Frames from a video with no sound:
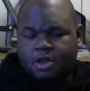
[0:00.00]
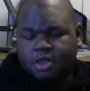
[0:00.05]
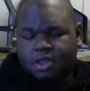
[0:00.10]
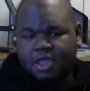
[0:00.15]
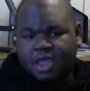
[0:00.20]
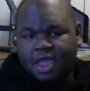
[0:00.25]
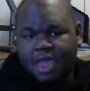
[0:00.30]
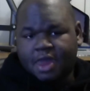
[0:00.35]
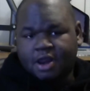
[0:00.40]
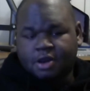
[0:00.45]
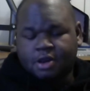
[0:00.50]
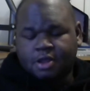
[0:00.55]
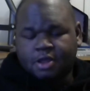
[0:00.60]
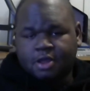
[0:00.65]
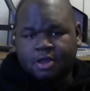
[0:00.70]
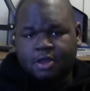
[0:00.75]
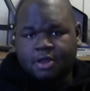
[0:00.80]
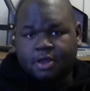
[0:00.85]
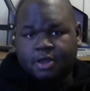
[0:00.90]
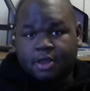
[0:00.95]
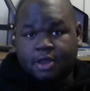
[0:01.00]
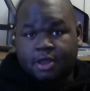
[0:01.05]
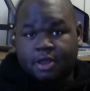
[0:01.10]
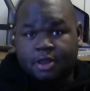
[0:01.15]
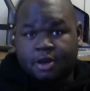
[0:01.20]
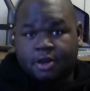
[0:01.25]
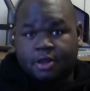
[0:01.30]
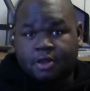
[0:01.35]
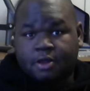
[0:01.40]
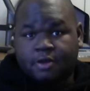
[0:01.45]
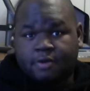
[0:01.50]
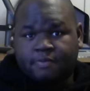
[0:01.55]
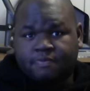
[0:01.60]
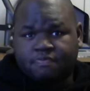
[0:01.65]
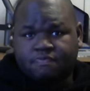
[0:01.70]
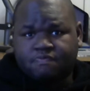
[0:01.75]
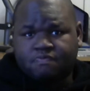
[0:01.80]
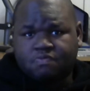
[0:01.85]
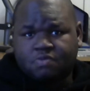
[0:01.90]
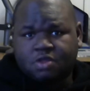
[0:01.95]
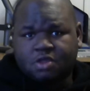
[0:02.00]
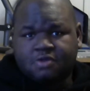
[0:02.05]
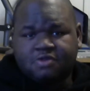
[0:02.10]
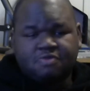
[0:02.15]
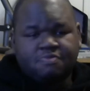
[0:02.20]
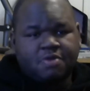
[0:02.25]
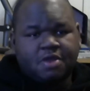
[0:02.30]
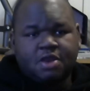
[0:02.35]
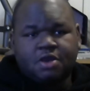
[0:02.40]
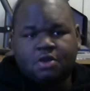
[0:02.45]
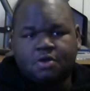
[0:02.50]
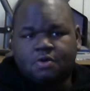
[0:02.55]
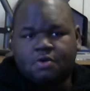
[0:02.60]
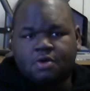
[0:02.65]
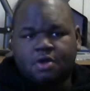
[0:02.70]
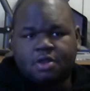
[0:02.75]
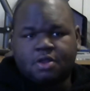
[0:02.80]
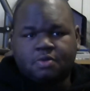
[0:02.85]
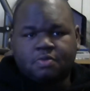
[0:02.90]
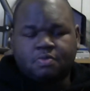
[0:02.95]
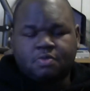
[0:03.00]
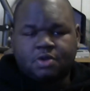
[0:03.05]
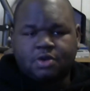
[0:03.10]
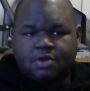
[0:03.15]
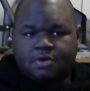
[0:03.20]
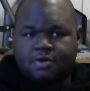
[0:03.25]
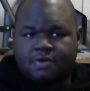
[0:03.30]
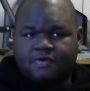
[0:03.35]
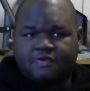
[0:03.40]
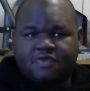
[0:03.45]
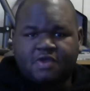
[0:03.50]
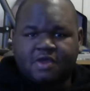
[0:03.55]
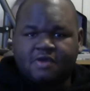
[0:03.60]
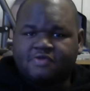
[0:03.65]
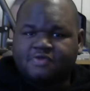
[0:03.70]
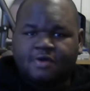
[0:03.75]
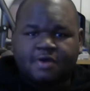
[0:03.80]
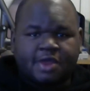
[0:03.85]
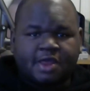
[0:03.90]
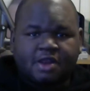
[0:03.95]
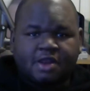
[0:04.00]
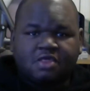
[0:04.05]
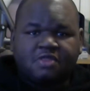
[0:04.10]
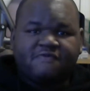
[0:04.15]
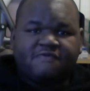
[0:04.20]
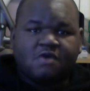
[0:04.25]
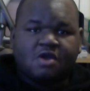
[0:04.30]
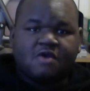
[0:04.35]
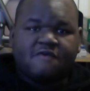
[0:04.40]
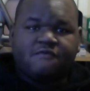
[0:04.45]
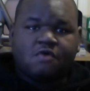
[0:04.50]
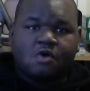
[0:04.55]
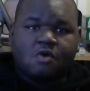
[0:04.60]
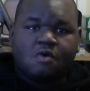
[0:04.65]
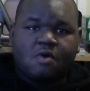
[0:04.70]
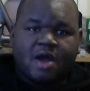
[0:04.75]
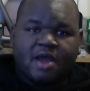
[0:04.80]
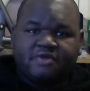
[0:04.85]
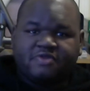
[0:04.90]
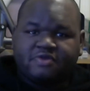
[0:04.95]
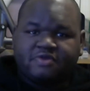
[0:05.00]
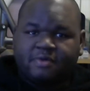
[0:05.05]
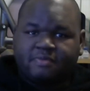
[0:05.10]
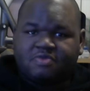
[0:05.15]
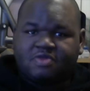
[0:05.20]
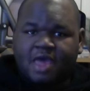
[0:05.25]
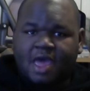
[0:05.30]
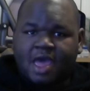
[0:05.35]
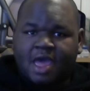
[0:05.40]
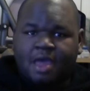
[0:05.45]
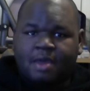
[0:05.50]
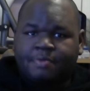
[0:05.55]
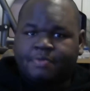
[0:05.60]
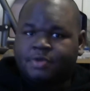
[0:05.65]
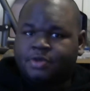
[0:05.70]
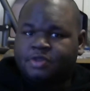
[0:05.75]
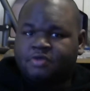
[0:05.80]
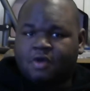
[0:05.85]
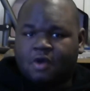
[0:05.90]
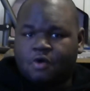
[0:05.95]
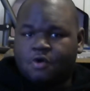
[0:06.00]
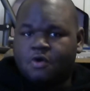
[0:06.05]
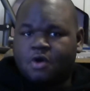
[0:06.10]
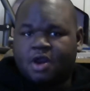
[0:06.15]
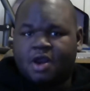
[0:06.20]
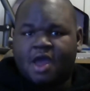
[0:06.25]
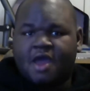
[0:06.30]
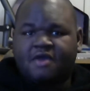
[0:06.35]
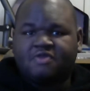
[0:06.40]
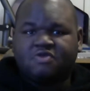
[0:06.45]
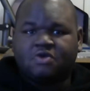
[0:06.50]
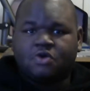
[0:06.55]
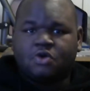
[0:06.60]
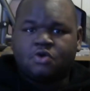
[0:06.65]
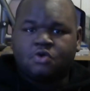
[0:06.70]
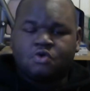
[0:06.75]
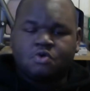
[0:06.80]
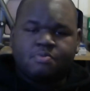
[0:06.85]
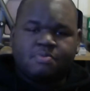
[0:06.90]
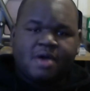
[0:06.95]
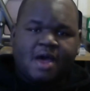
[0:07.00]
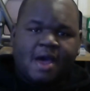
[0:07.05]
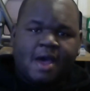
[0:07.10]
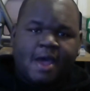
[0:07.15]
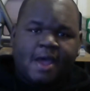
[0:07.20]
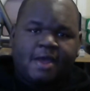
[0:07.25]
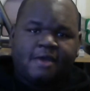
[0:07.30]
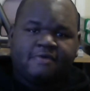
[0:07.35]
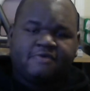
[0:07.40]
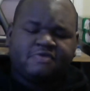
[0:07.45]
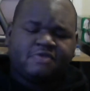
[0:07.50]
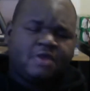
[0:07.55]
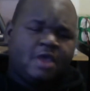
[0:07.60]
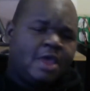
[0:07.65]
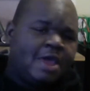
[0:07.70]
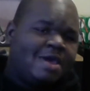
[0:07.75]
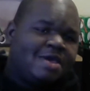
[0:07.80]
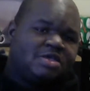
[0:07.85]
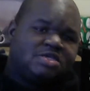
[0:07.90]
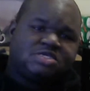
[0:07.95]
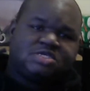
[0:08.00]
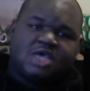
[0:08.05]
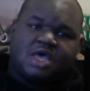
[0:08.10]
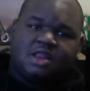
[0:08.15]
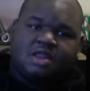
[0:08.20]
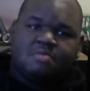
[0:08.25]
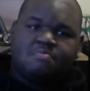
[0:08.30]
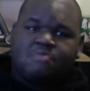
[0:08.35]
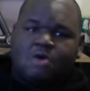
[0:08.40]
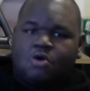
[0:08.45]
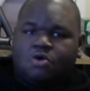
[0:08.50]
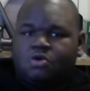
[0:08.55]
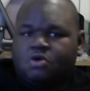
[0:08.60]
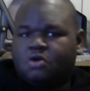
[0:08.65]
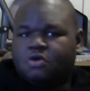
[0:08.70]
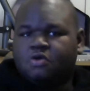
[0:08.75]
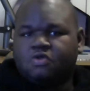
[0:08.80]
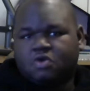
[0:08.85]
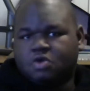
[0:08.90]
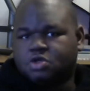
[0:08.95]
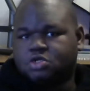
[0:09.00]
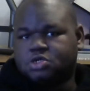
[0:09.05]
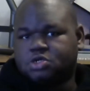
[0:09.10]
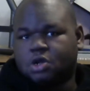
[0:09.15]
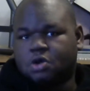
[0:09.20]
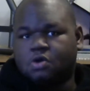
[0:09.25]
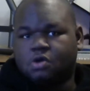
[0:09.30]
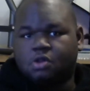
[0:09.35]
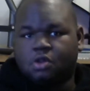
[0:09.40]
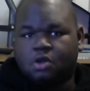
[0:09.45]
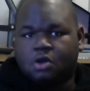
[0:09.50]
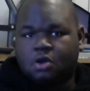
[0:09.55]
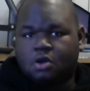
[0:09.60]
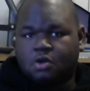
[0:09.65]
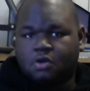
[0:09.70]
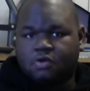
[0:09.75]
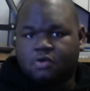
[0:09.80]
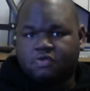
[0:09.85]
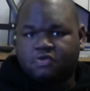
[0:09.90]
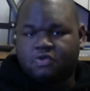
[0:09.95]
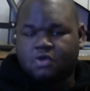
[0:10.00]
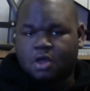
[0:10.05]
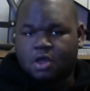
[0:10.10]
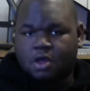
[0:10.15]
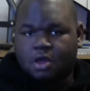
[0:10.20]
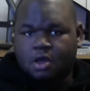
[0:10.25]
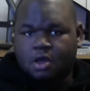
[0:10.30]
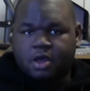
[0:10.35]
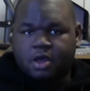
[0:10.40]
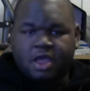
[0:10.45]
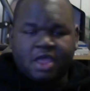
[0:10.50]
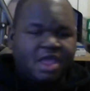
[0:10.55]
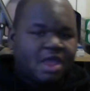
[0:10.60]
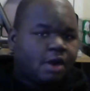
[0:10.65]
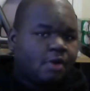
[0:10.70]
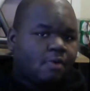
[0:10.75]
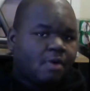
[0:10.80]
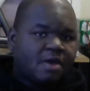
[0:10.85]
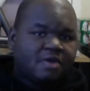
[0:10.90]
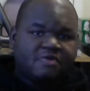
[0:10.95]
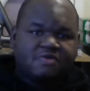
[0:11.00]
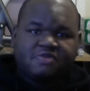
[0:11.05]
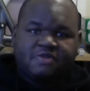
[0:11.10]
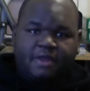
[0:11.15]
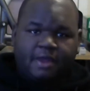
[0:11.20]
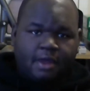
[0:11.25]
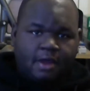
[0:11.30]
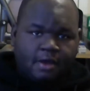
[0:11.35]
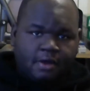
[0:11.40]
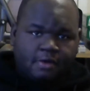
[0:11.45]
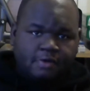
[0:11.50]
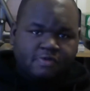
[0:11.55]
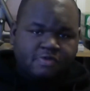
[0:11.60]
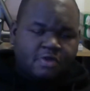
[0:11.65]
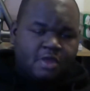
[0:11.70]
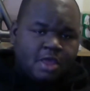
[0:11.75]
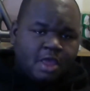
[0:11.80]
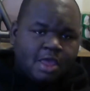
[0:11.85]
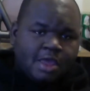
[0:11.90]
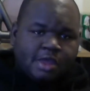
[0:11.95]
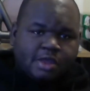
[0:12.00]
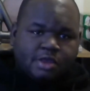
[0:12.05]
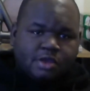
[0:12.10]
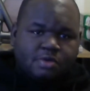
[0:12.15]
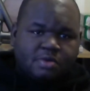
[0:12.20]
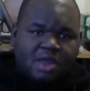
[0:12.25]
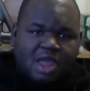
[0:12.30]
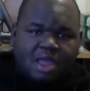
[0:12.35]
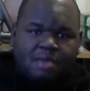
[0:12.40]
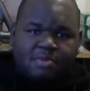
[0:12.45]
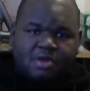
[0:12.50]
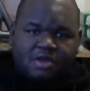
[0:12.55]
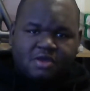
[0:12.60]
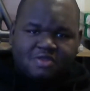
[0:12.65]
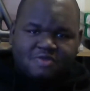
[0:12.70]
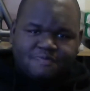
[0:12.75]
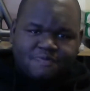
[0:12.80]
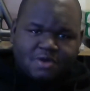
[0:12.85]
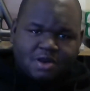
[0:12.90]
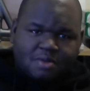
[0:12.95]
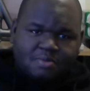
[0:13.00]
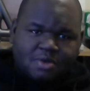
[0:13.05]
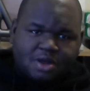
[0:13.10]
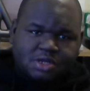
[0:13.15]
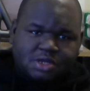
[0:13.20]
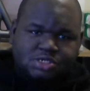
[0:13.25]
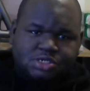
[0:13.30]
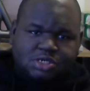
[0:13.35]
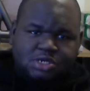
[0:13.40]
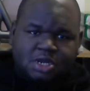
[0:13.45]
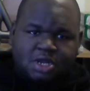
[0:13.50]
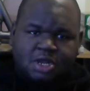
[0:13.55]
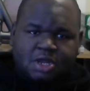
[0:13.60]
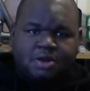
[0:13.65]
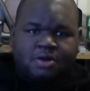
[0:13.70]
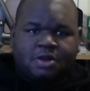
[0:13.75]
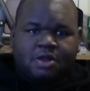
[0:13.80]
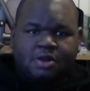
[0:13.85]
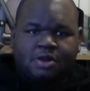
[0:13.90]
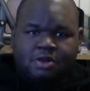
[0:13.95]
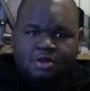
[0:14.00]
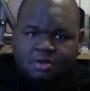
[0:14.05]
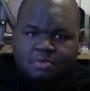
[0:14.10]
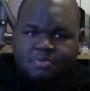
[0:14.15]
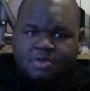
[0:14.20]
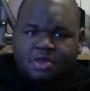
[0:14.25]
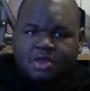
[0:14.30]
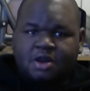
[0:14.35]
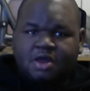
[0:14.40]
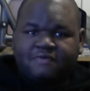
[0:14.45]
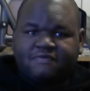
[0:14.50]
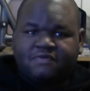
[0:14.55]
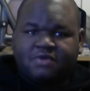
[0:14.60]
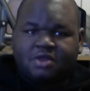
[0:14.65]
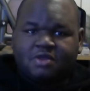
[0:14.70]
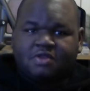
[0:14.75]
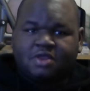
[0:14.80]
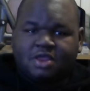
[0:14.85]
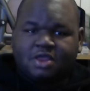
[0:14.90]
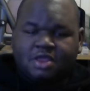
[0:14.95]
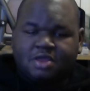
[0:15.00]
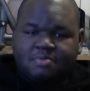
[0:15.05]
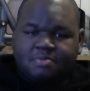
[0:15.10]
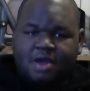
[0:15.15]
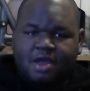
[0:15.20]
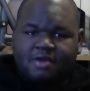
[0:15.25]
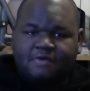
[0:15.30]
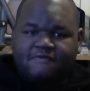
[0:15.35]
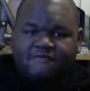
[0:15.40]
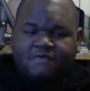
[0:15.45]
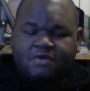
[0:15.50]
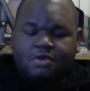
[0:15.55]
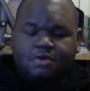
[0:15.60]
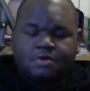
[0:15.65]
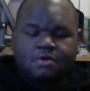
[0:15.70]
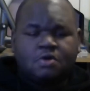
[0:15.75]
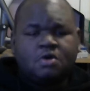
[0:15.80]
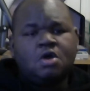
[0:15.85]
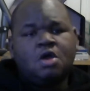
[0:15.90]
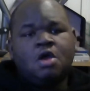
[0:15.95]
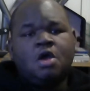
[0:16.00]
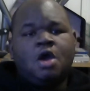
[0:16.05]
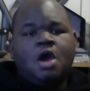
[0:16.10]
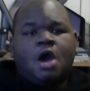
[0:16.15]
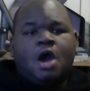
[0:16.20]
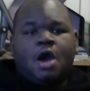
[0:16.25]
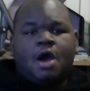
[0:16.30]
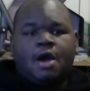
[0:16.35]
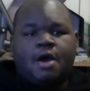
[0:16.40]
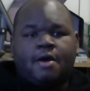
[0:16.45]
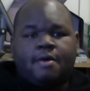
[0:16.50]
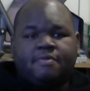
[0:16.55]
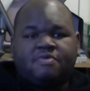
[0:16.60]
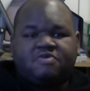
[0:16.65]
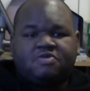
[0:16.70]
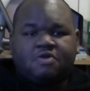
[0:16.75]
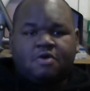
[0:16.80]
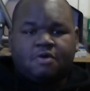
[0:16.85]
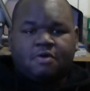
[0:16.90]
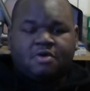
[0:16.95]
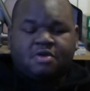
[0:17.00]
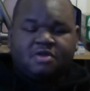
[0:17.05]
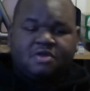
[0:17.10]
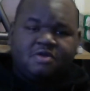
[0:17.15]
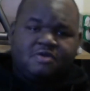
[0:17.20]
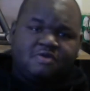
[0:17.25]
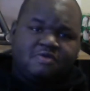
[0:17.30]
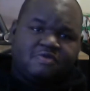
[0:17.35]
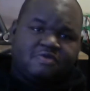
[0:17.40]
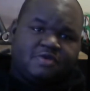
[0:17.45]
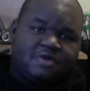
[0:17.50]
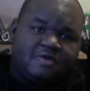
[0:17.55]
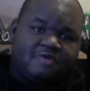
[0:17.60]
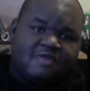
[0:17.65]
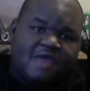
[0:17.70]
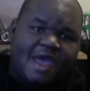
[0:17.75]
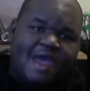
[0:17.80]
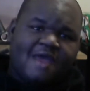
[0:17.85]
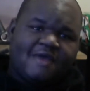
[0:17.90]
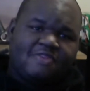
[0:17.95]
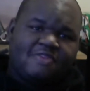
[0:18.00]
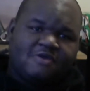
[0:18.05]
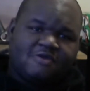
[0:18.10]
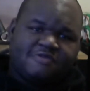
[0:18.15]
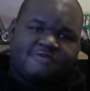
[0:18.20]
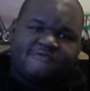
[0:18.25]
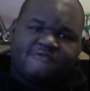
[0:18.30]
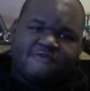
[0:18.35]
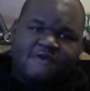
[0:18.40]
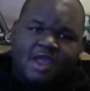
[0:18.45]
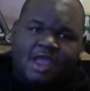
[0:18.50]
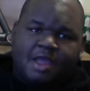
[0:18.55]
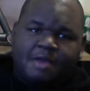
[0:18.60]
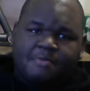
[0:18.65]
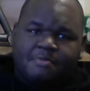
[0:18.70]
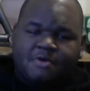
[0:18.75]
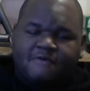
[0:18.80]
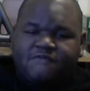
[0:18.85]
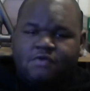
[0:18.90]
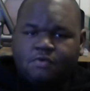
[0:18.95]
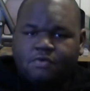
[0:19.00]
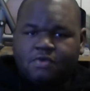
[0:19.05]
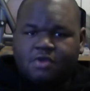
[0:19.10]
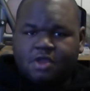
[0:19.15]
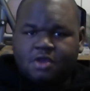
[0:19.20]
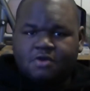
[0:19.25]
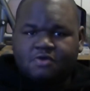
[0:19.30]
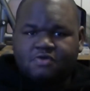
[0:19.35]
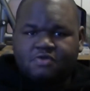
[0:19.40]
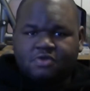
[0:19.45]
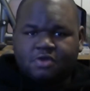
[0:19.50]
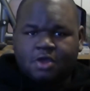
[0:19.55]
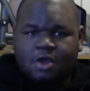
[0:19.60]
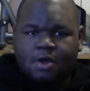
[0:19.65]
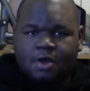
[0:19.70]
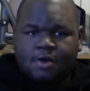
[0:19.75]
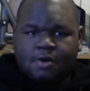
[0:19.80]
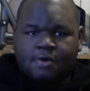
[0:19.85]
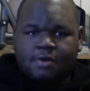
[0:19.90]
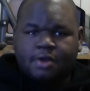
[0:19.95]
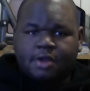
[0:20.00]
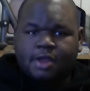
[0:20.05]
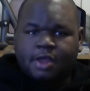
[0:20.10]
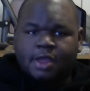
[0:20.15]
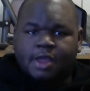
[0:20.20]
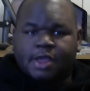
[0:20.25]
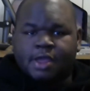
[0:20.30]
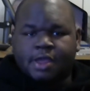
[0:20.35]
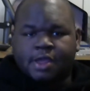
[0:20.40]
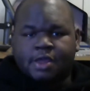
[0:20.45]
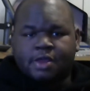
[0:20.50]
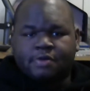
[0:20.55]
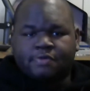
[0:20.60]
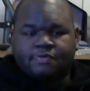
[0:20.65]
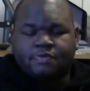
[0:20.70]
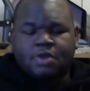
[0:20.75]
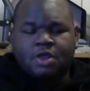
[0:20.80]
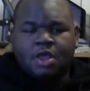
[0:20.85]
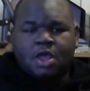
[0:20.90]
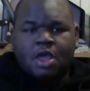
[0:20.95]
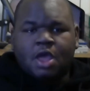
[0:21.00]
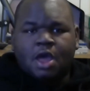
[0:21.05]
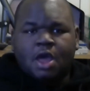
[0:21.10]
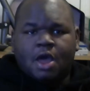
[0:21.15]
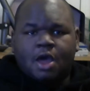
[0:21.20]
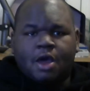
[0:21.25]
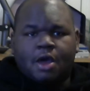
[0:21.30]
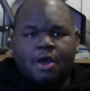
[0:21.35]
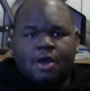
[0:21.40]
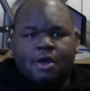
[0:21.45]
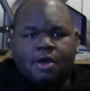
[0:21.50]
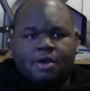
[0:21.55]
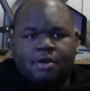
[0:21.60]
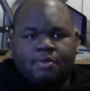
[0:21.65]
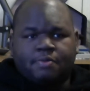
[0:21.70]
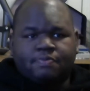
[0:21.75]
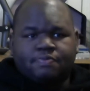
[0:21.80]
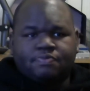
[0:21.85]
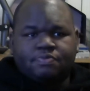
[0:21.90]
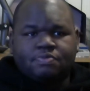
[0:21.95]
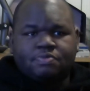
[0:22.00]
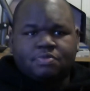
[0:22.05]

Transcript: Canada, and he's been doing things on Hemisphere for quite some time, organizing group buys, selling motors, controllers, headway cells, you name it. He's pretty much done a little bit of it in the e-bike field. So he's designed this frame a few years ago, and um,